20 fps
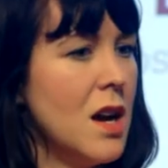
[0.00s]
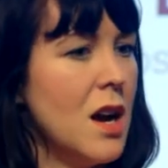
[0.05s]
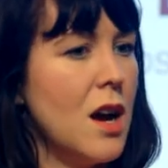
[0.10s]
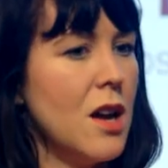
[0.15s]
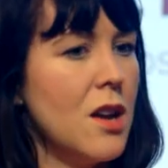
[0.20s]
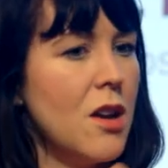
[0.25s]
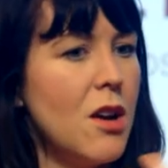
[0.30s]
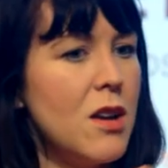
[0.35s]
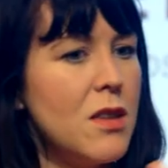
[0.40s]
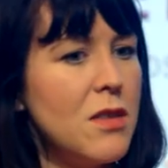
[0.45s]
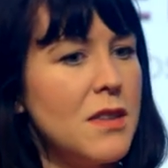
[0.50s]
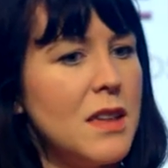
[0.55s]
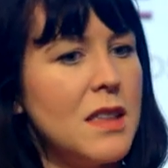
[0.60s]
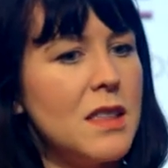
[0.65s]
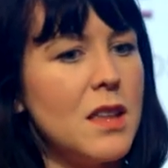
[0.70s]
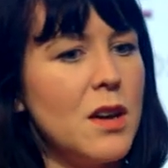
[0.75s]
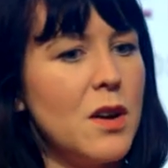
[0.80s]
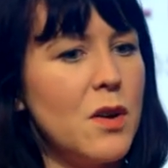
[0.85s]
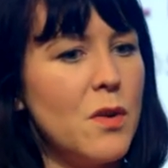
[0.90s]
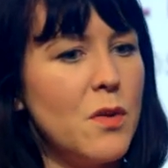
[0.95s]
And I think
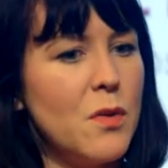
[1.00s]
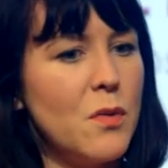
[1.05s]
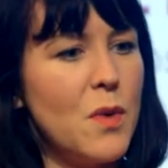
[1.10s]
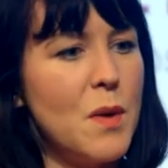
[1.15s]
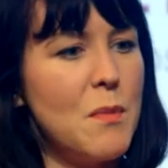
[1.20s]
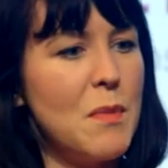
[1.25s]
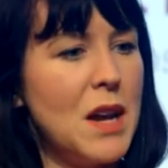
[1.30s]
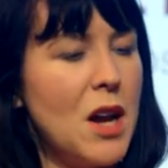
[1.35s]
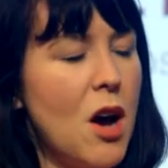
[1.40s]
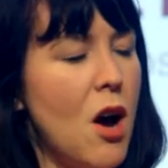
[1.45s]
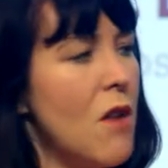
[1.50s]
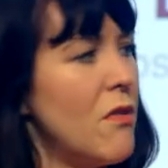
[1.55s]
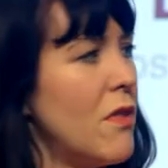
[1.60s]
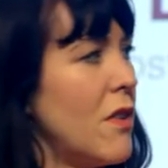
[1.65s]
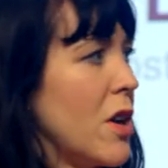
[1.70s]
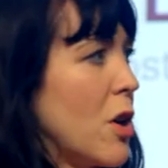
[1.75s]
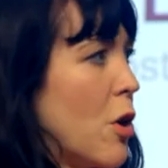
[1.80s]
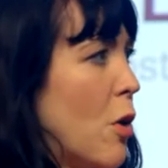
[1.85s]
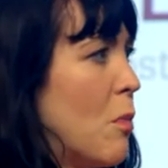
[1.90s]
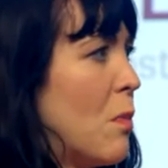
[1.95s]
that women are
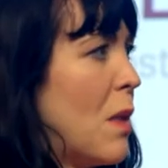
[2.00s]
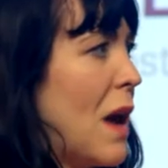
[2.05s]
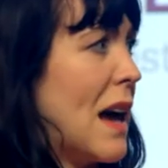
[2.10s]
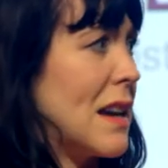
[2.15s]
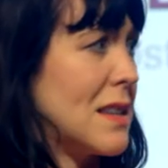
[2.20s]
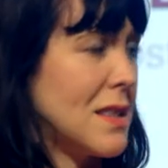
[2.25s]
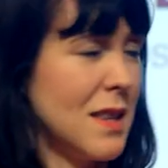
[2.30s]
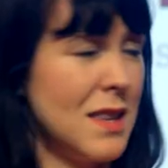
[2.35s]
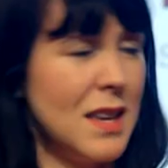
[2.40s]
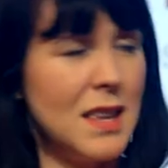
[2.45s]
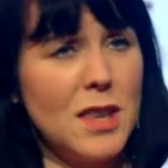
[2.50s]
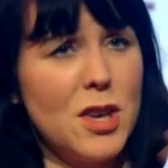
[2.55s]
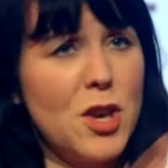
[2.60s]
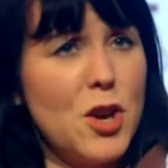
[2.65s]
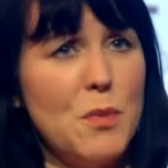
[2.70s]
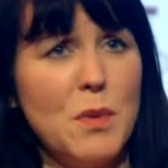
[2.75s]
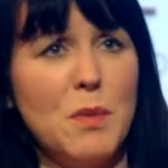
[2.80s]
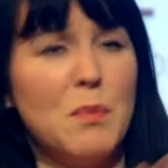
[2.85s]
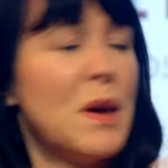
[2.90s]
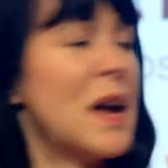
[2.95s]
very complex. I think that
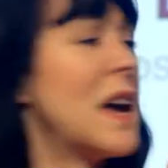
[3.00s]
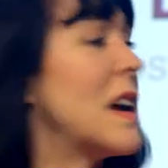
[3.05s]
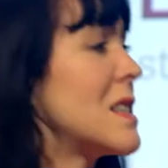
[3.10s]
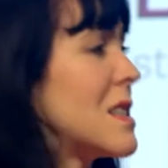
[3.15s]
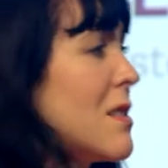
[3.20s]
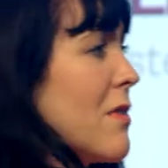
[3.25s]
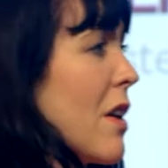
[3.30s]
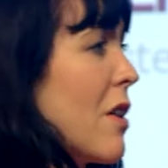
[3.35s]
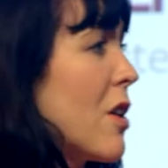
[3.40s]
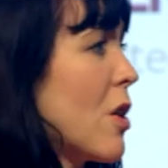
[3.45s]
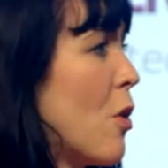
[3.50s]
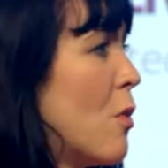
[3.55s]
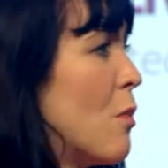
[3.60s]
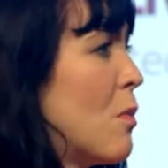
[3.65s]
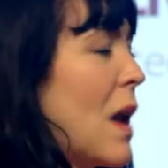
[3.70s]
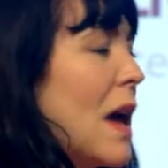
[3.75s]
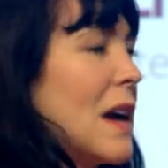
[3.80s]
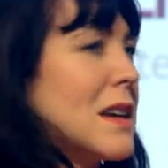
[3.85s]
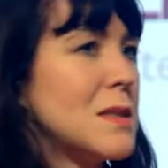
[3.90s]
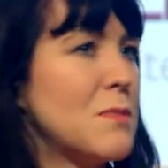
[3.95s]
human beings are very
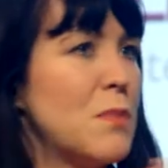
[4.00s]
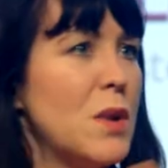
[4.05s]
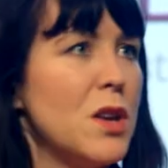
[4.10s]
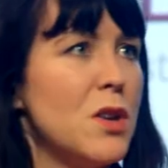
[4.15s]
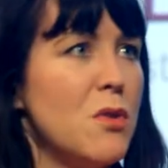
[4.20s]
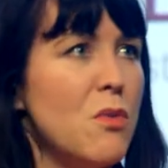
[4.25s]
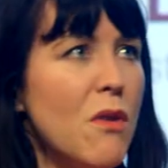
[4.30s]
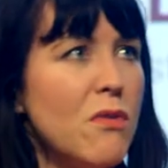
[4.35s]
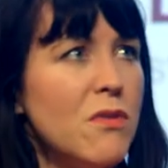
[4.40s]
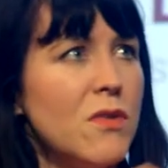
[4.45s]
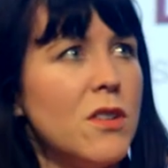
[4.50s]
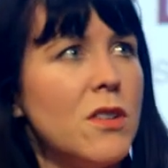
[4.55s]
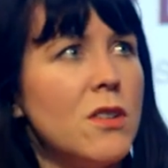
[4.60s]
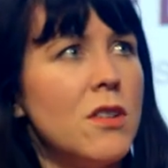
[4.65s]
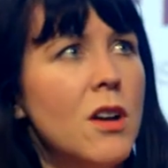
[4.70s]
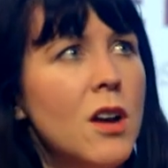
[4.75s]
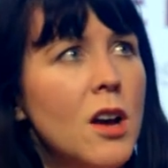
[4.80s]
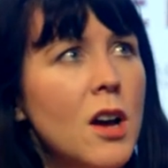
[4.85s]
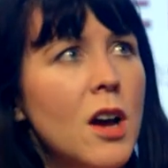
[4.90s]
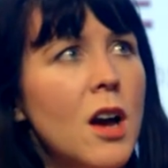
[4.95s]
complex, but you often
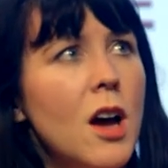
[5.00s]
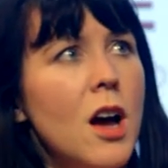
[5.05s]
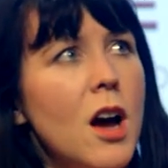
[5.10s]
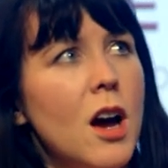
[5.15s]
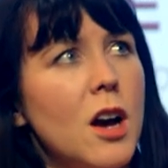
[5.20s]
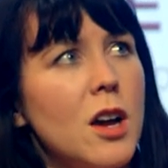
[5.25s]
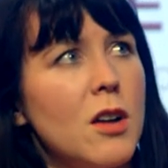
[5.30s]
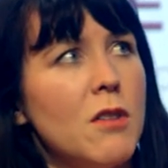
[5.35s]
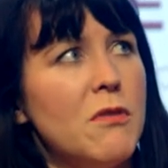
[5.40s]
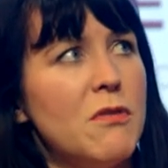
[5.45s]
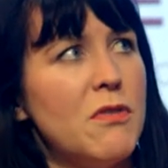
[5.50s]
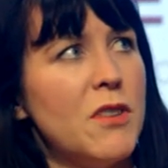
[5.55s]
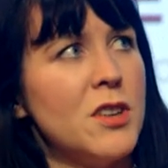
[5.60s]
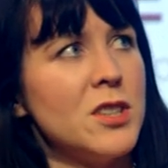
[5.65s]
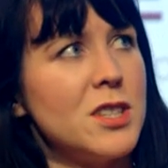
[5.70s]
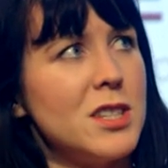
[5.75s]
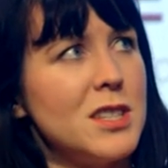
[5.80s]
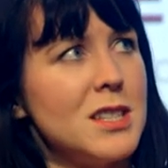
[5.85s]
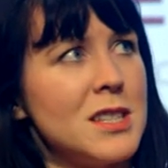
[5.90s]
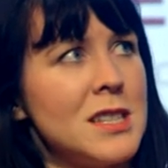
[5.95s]
are
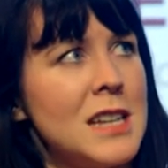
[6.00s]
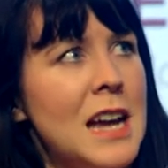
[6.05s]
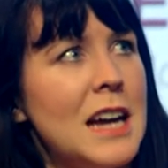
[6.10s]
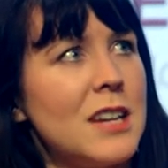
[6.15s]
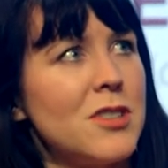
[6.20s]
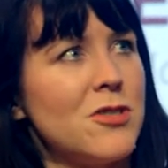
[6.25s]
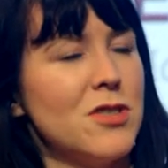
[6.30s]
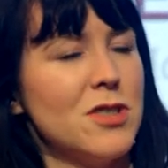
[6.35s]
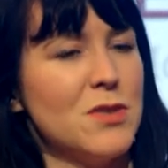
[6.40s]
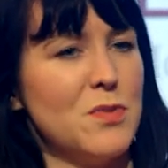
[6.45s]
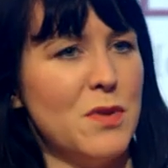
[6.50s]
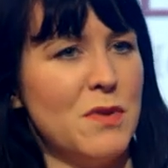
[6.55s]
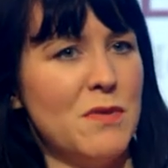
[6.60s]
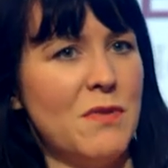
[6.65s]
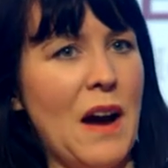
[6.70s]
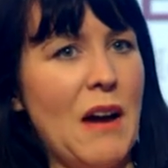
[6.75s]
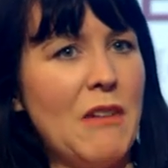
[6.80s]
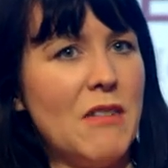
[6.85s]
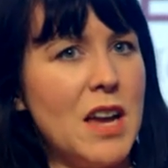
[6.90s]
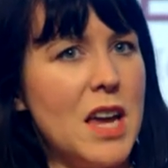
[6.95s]
confronted as an actress with
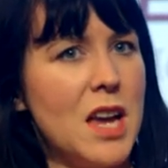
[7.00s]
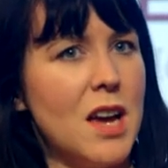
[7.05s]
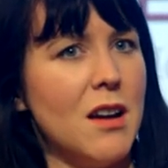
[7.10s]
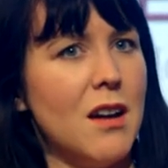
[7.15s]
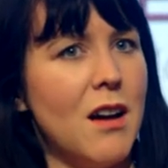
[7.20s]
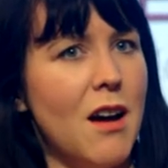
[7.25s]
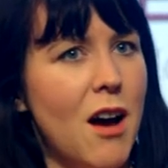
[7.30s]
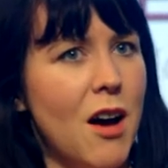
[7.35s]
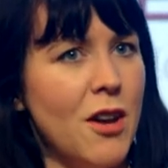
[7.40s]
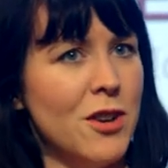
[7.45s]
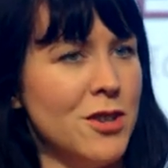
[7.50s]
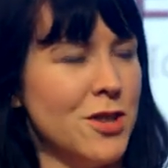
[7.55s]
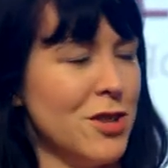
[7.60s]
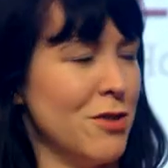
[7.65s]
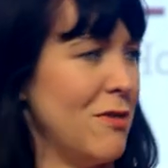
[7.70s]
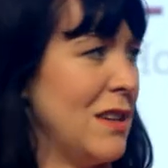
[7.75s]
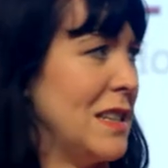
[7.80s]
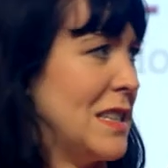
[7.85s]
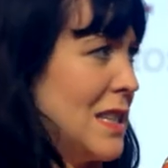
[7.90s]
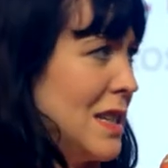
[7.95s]
very
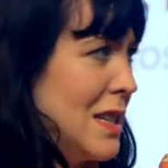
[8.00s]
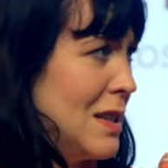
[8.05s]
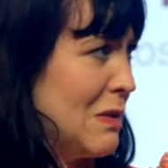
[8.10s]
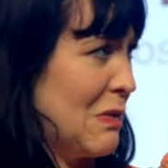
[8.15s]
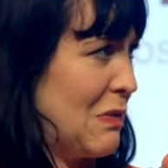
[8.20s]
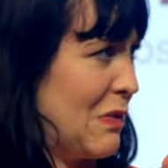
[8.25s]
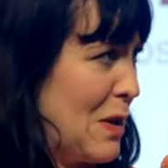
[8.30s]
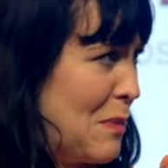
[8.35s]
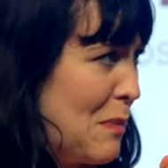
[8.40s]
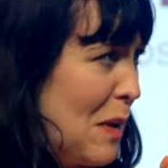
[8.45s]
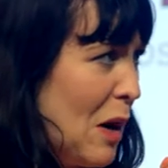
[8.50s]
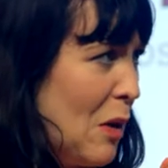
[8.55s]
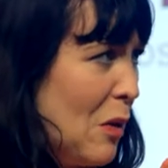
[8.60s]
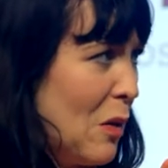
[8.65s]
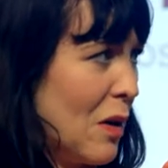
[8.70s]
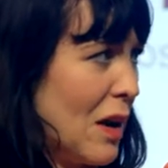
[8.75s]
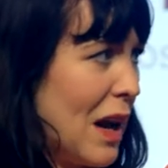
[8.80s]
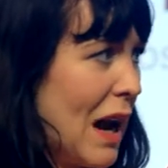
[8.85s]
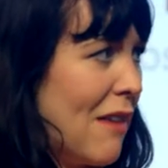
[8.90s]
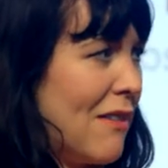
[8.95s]
underwritten
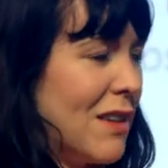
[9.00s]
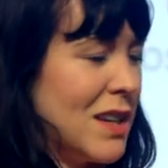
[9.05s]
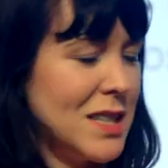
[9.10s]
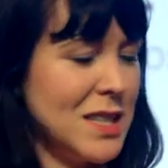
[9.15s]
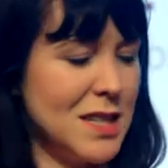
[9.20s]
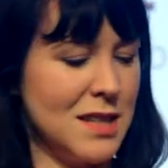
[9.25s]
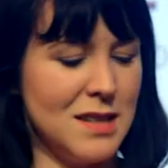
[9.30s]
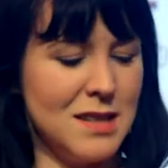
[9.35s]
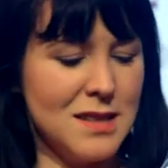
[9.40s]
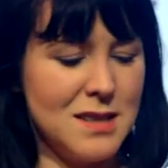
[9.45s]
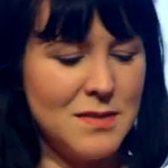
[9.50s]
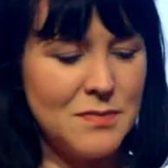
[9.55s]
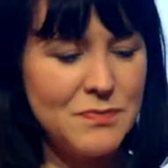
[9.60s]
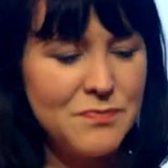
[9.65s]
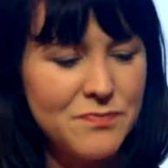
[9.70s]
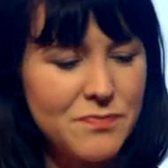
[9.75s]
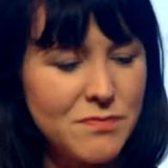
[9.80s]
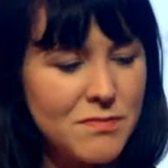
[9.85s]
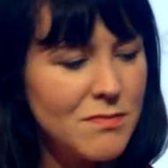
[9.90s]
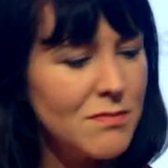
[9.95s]
female characters
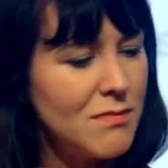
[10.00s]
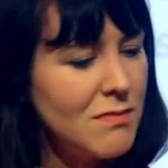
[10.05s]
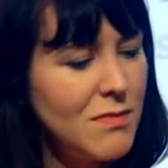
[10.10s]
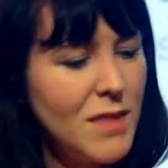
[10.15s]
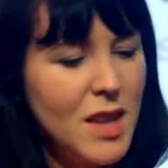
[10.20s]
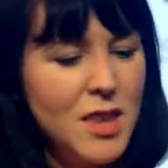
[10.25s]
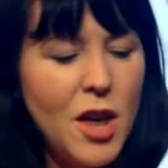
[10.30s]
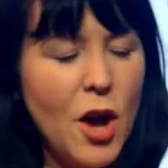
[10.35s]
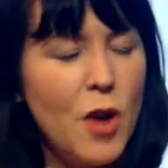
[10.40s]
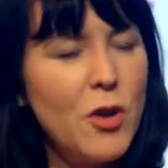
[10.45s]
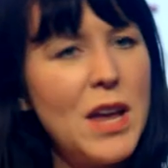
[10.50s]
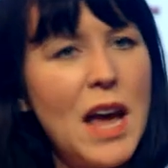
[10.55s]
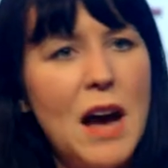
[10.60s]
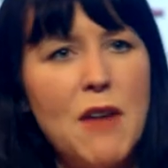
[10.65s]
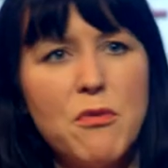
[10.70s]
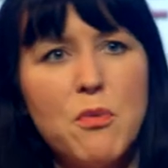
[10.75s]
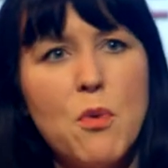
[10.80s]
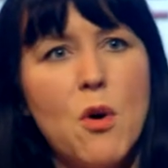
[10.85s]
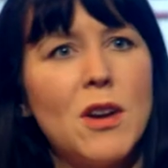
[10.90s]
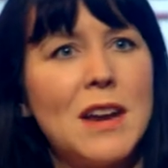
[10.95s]
that only
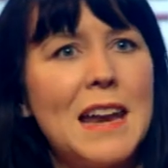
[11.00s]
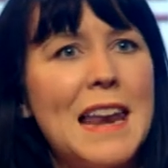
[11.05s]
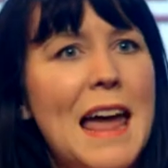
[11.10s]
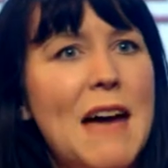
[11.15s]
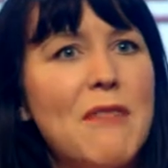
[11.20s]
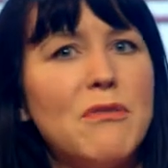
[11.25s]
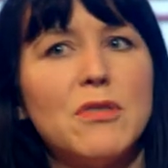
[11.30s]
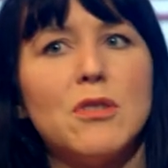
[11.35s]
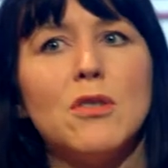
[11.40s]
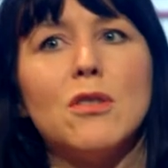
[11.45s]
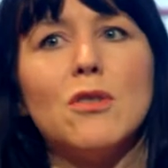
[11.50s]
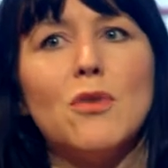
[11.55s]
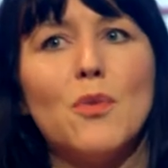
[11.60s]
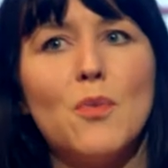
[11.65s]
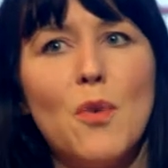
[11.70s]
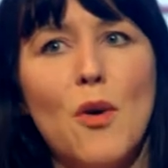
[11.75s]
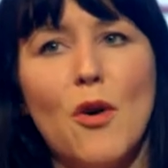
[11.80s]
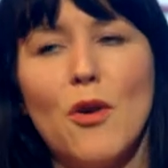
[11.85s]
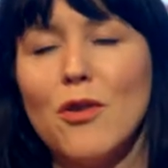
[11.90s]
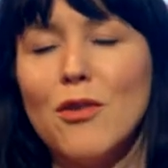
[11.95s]
have one level or
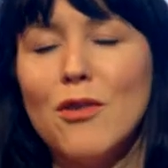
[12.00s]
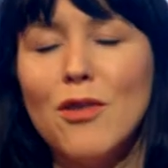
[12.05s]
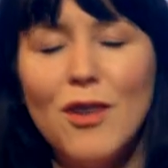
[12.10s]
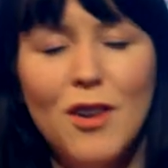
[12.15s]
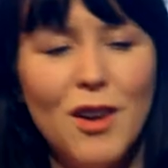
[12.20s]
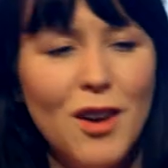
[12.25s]
one